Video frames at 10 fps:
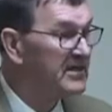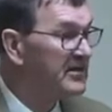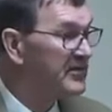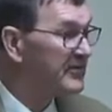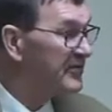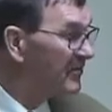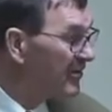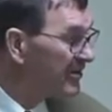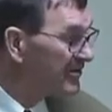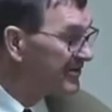through the
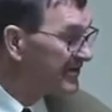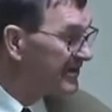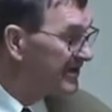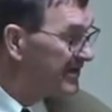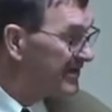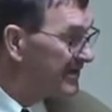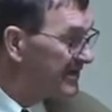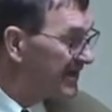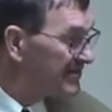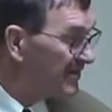world.
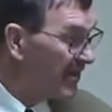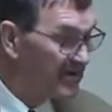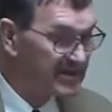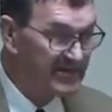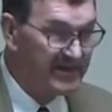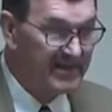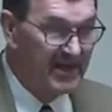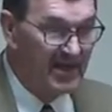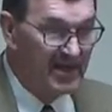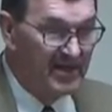That's what Paul's doing.
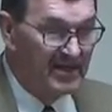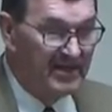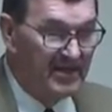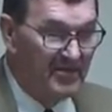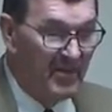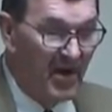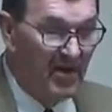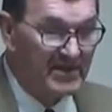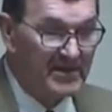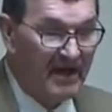You know, Paul
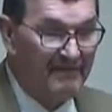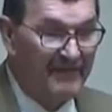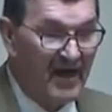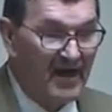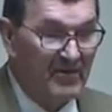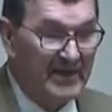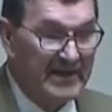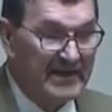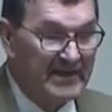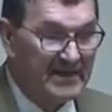is not following